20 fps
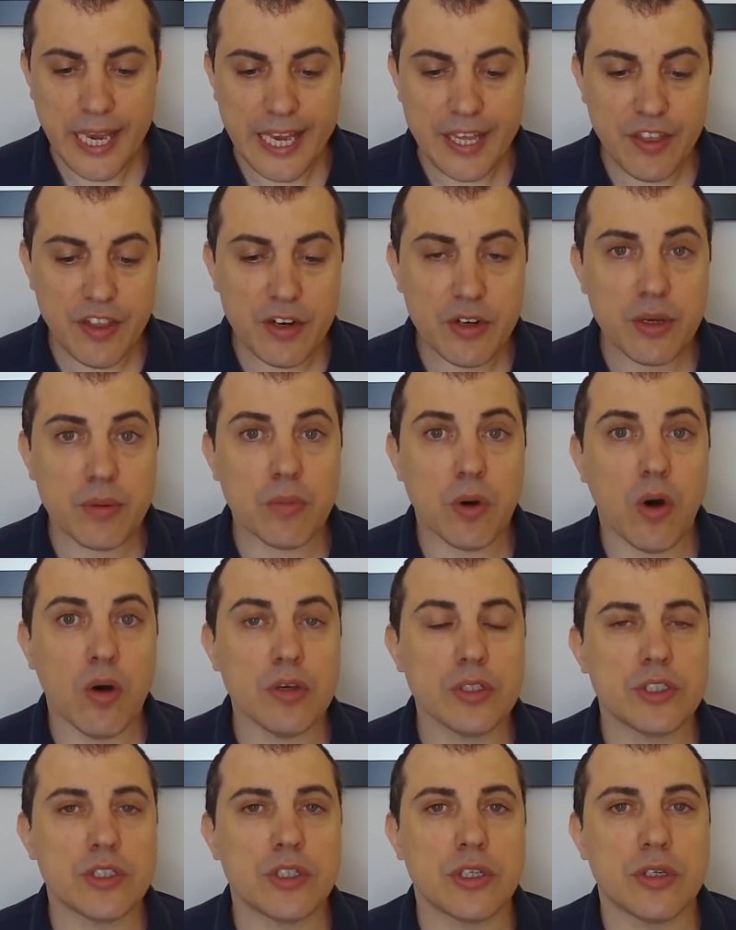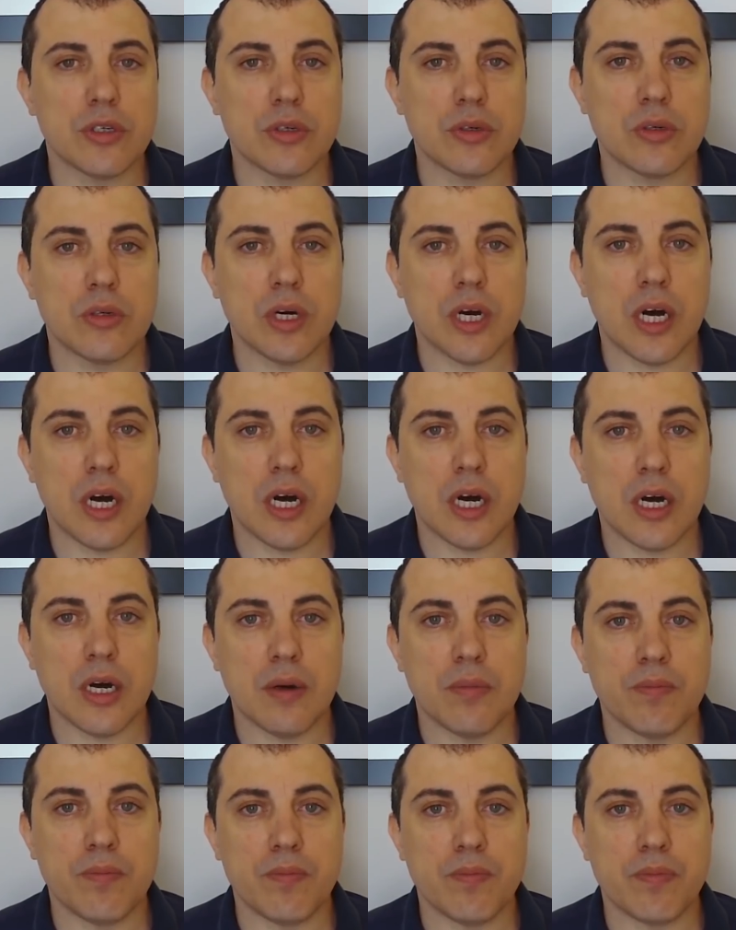Ethereum also
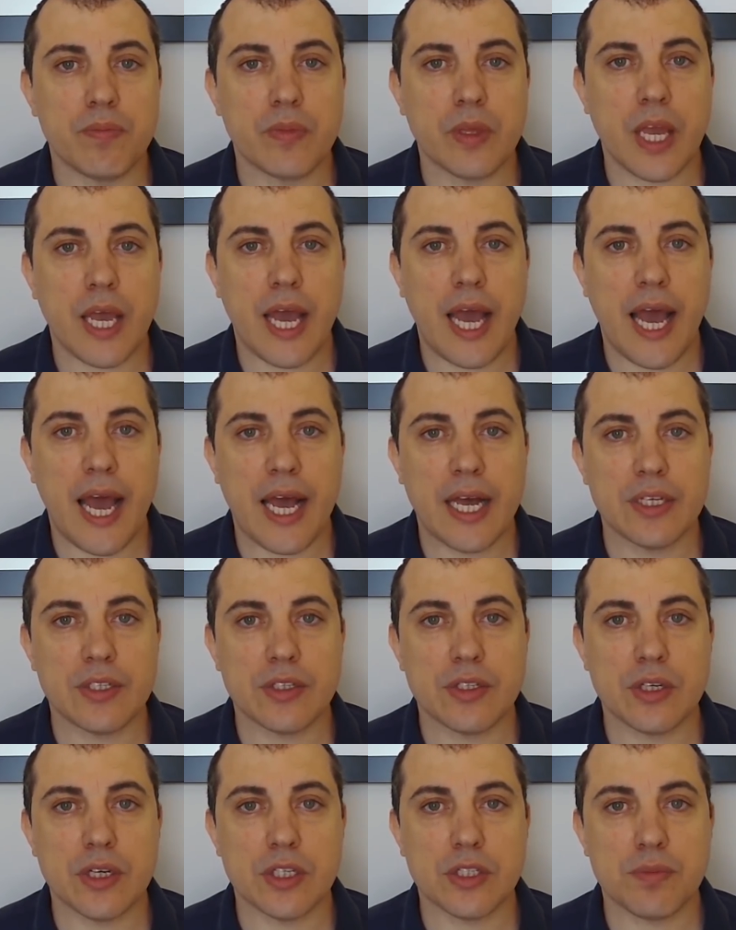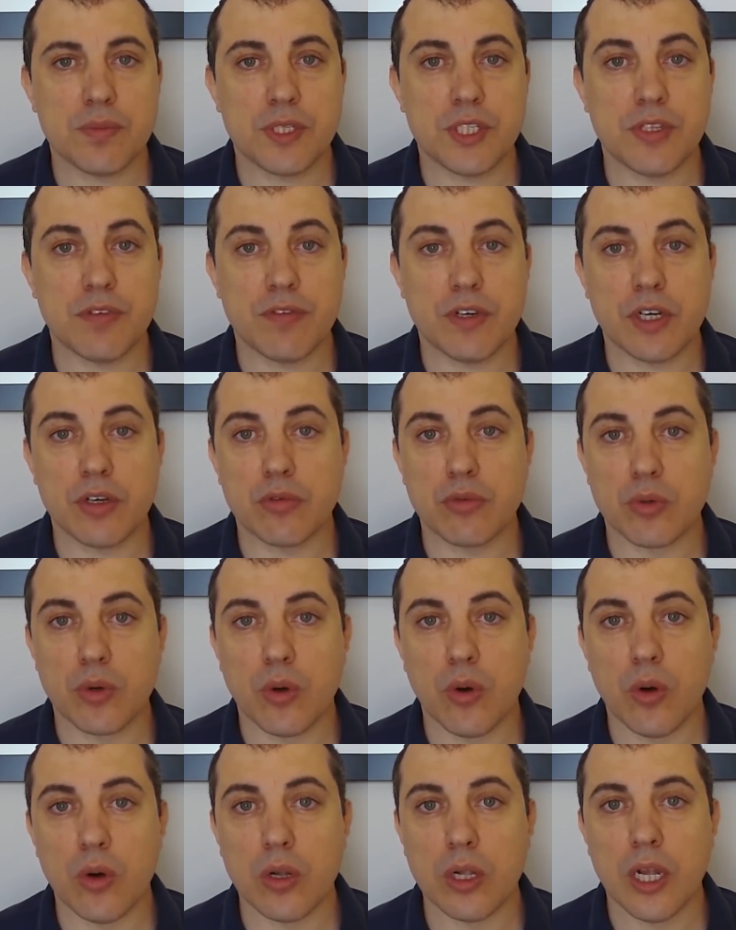has a specific
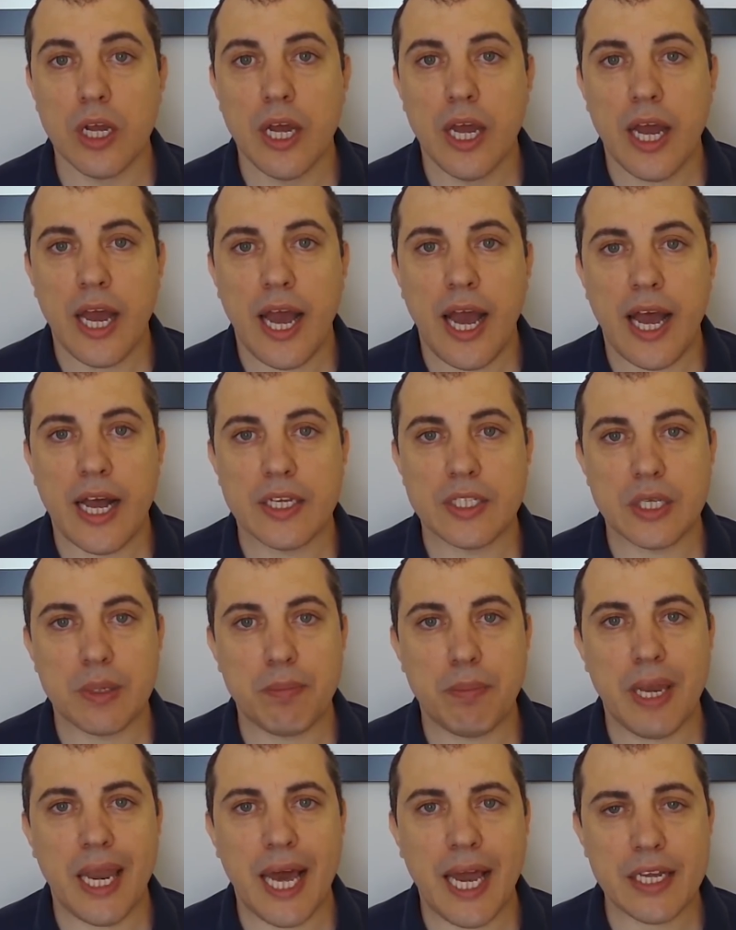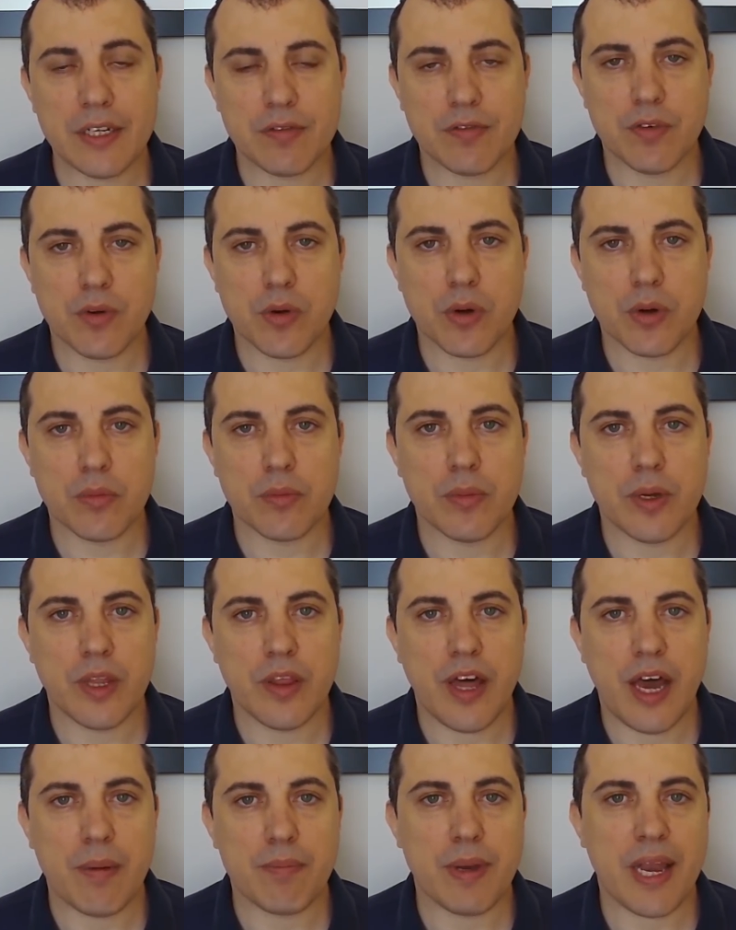role as a platform,
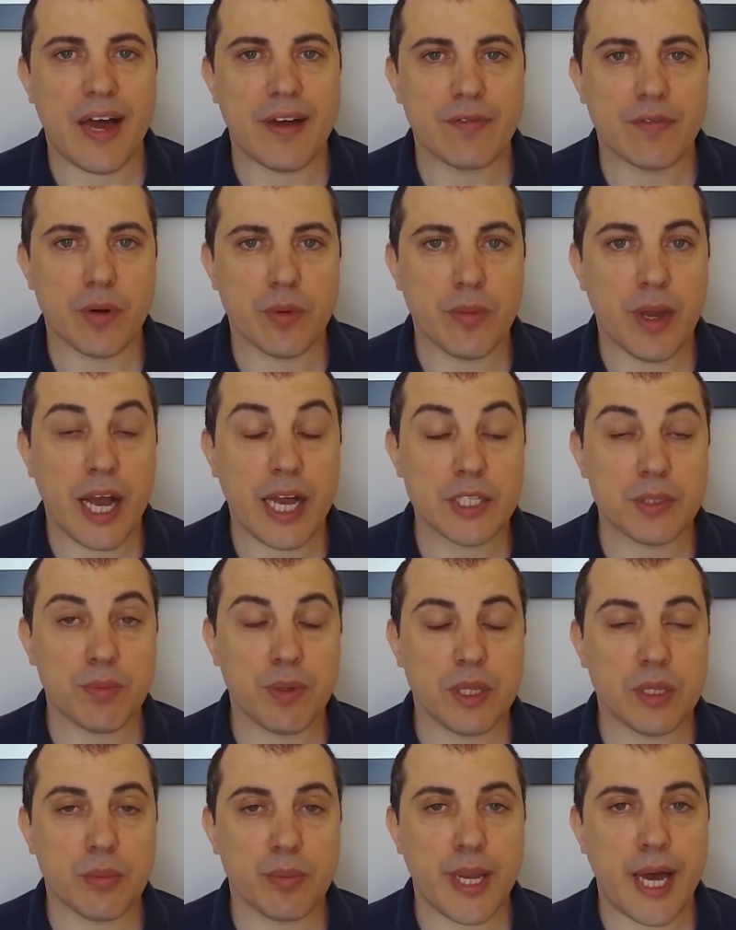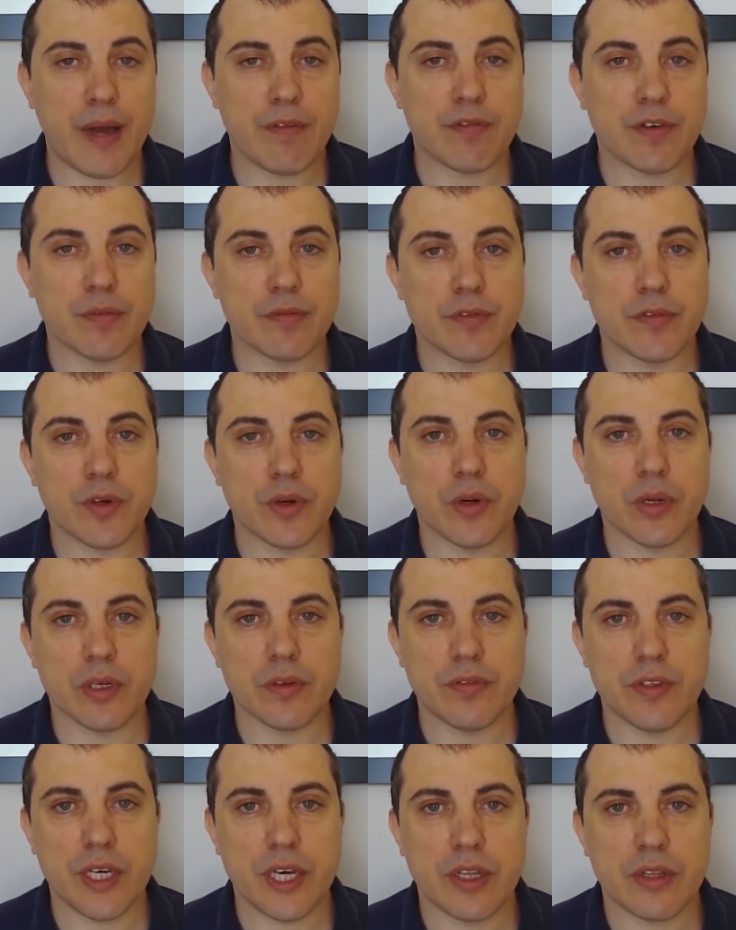and that platform has been the platform for
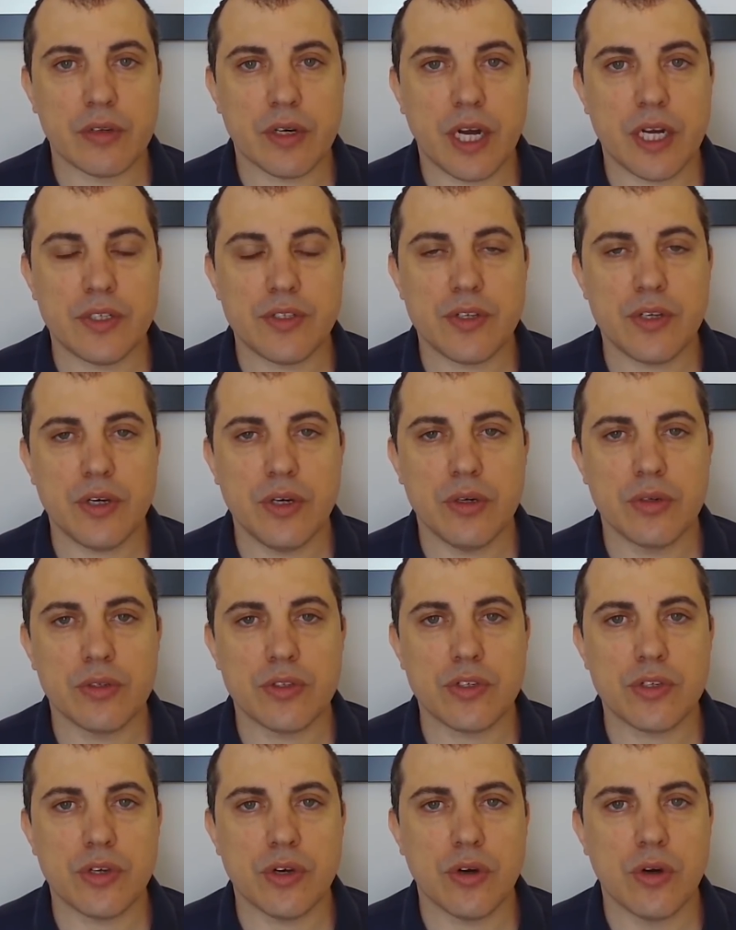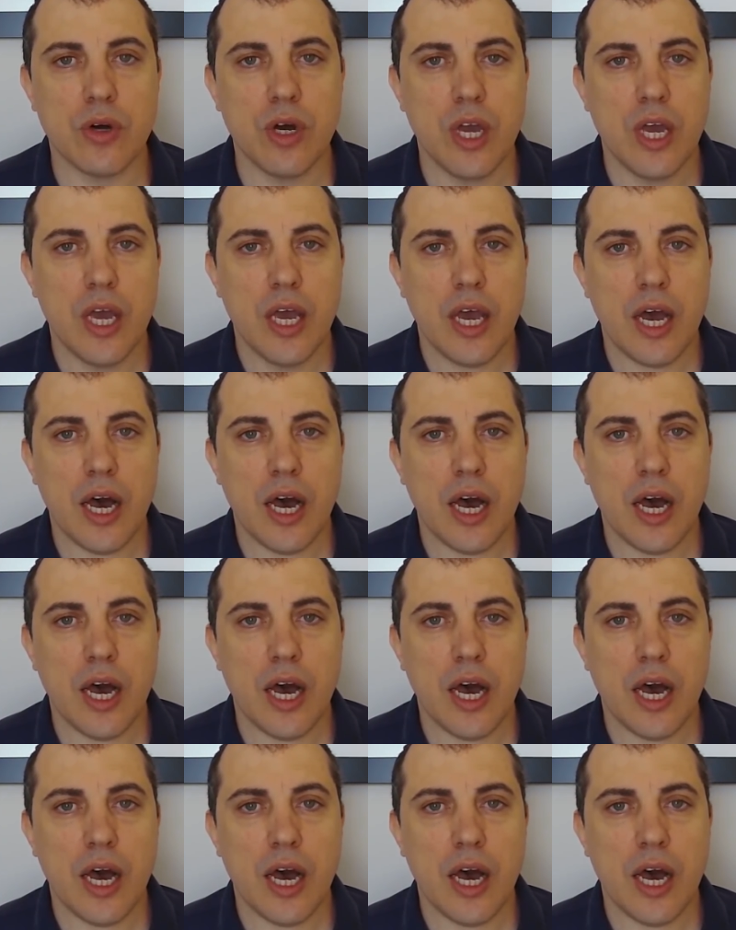all of the other ICOs. So